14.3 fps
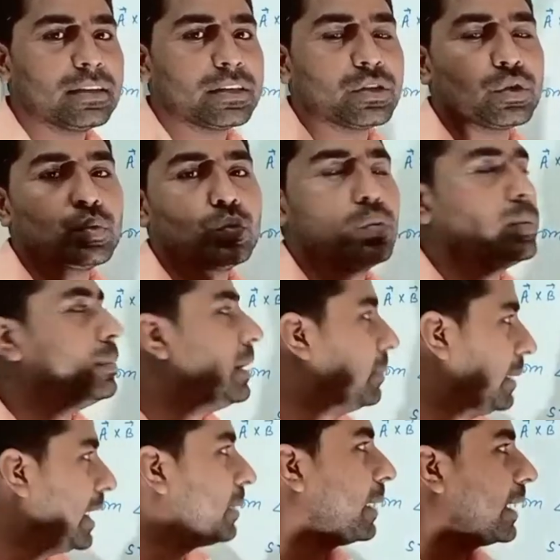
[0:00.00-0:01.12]
the two
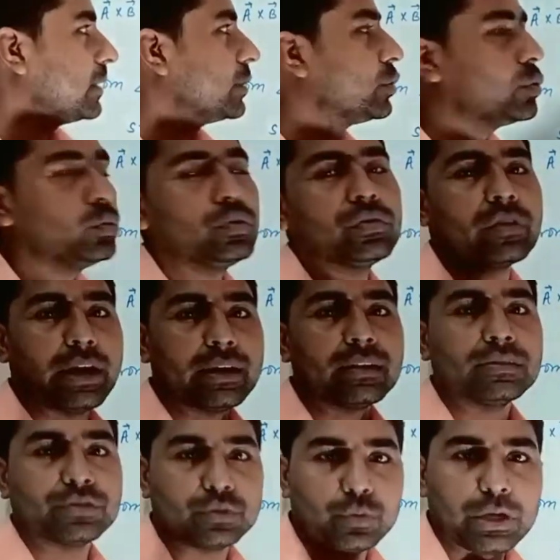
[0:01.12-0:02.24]
made by the two
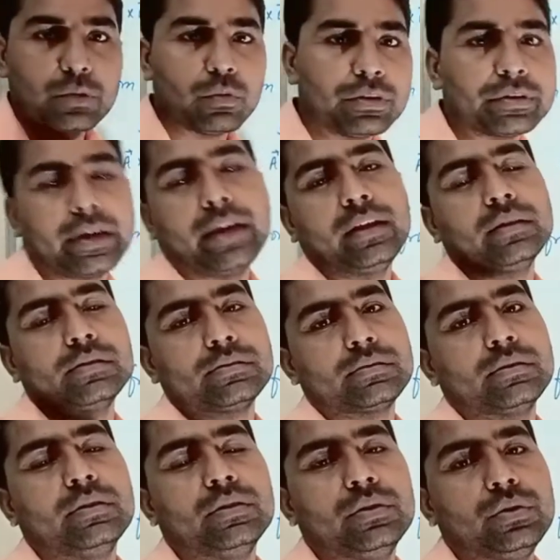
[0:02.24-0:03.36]
triangles, two equal triangles.
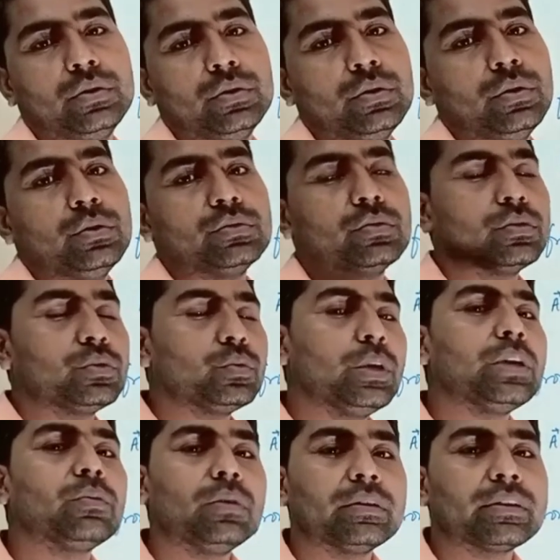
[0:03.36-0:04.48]
So the two
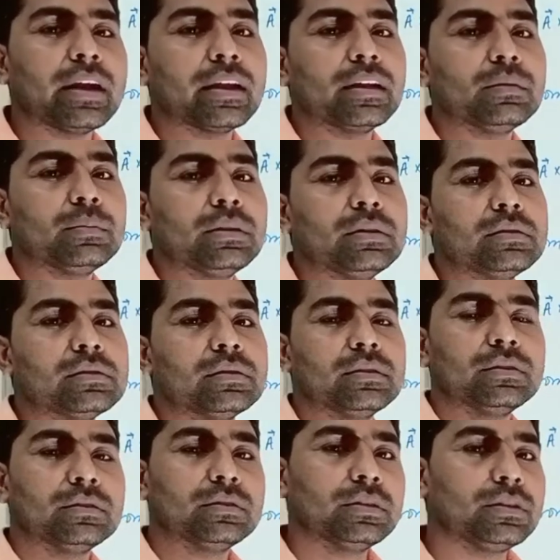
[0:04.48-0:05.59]
equal triangle means
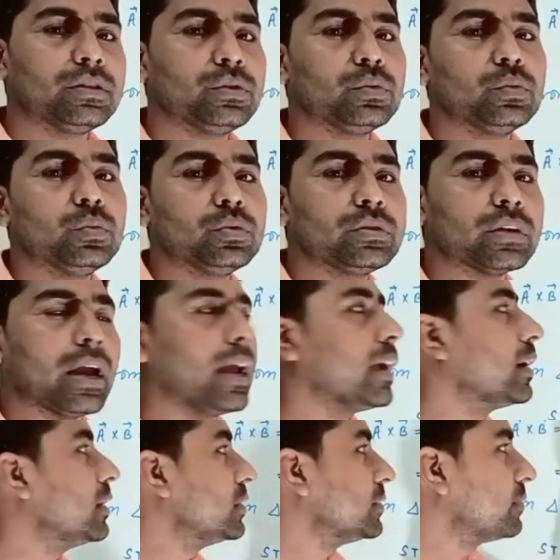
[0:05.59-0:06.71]
the two
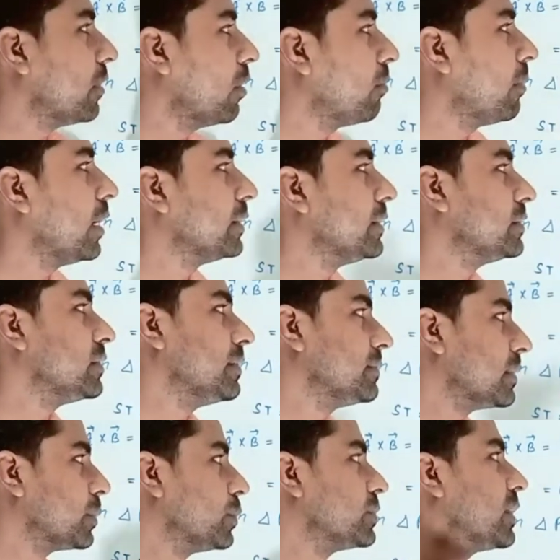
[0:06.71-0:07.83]
triangles formed by this.
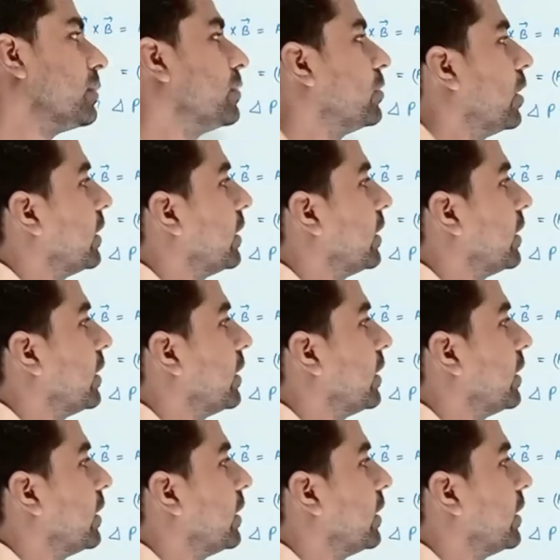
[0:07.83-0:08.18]
If suppose I am